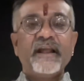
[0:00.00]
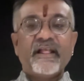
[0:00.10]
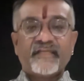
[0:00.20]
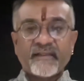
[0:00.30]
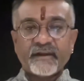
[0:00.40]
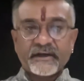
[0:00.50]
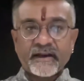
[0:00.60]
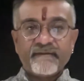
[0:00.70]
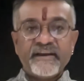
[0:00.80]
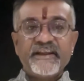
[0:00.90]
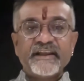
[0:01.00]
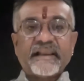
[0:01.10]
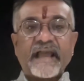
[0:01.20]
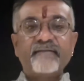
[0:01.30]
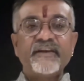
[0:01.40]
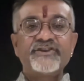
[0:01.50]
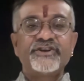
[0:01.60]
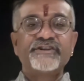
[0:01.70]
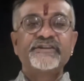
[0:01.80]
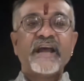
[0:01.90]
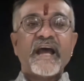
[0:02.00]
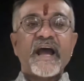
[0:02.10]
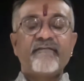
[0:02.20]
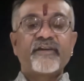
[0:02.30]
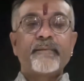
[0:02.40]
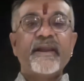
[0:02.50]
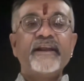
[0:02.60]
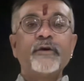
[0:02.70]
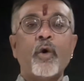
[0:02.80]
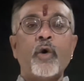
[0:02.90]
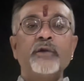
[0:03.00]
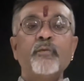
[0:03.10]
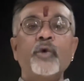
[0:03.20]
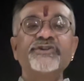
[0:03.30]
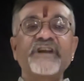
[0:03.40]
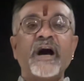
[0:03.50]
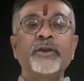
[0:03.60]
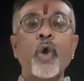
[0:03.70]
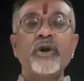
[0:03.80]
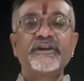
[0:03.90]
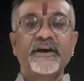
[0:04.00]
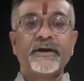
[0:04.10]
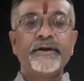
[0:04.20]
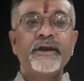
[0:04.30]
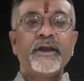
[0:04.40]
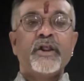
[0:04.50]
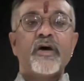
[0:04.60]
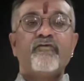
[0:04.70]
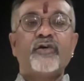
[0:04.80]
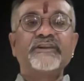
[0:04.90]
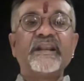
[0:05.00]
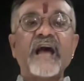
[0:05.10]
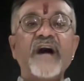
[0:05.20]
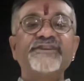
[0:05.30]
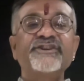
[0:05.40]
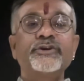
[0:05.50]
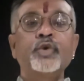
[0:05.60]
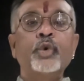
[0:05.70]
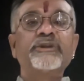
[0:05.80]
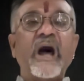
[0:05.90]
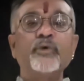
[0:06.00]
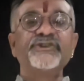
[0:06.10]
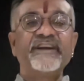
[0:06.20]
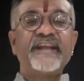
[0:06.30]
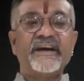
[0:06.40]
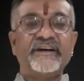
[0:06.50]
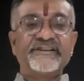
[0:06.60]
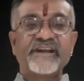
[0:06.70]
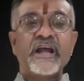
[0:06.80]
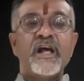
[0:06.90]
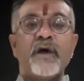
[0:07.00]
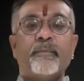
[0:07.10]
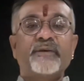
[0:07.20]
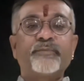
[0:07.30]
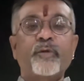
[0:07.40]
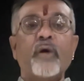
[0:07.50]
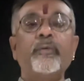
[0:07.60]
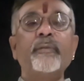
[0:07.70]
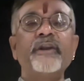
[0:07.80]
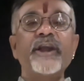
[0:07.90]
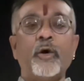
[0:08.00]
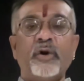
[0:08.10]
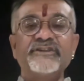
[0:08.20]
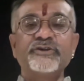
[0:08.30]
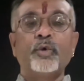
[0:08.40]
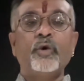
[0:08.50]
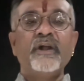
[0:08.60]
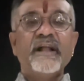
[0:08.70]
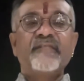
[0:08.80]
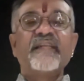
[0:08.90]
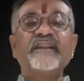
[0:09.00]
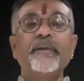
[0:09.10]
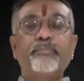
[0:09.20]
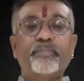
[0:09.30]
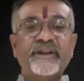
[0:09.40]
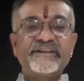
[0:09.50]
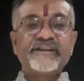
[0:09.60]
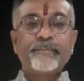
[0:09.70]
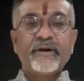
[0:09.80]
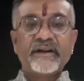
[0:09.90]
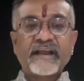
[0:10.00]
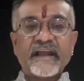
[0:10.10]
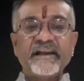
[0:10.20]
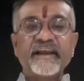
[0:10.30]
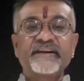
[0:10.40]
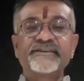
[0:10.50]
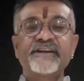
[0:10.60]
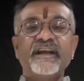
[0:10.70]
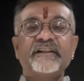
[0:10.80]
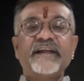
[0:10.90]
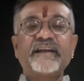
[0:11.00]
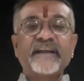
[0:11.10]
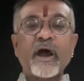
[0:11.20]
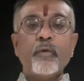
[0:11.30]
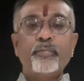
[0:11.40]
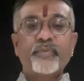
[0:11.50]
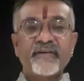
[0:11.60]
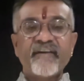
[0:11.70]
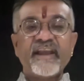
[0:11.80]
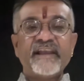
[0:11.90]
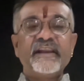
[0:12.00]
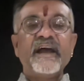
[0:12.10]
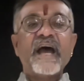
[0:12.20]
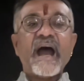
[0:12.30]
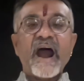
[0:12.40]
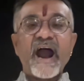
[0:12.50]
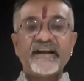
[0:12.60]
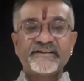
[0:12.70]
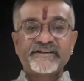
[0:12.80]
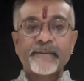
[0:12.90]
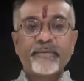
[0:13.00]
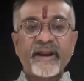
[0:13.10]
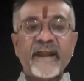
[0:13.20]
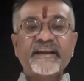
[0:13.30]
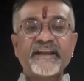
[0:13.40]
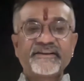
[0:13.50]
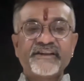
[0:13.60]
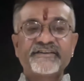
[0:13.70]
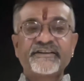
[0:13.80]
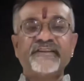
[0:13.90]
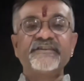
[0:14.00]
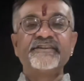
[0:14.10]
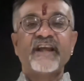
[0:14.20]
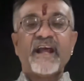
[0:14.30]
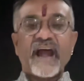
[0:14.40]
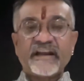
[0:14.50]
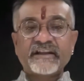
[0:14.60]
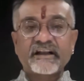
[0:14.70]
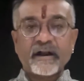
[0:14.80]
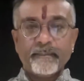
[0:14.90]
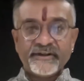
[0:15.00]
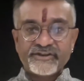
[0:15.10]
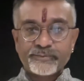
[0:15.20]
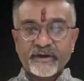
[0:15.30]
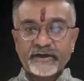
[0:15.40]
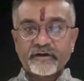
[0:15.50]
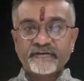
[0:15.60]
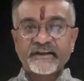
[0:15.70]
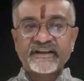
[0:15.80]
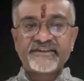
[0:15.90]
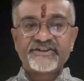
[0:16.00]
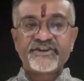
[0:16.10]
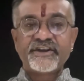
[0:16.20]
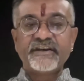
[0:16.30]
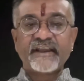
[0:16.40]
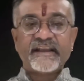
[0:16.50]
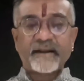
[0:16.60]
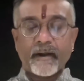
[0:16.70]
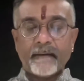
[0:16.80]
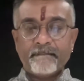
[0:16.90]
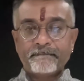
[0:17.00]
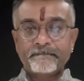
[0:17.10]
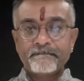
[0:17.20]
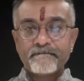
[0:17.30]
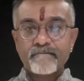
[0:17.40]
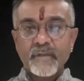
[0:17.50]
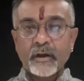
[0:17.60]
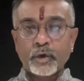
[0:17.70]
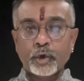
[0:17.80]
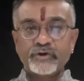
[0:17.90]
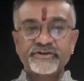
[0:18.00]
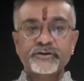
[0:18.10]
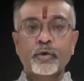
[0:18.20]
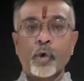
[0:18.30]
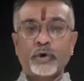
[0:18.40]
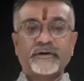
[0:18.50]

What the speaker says: that the Dravidian languages have remained almost unaltered for the last 2000 years, but probably also that the principal dialects that now prevail had a separate existence at the commencement of the Christian era." Close quote.